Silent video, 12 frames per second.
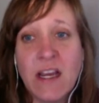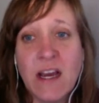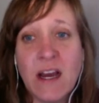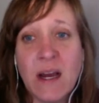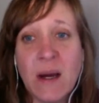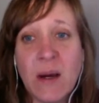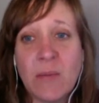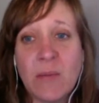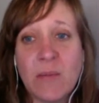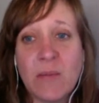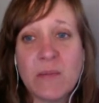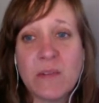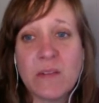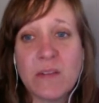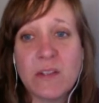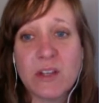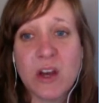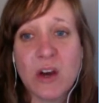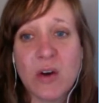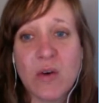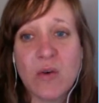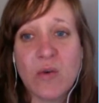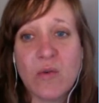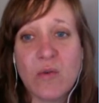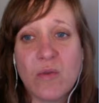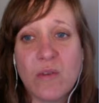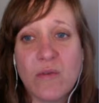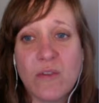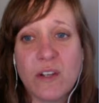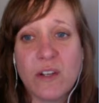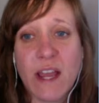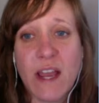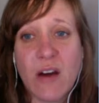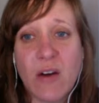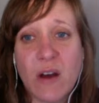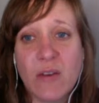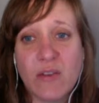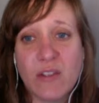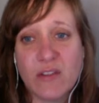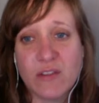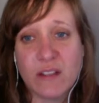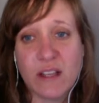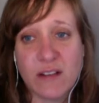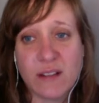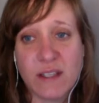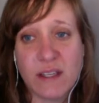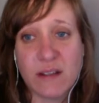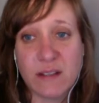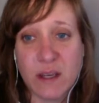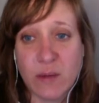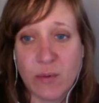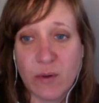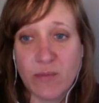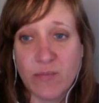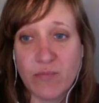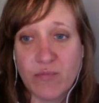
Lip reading: Um, so for now, that's the example.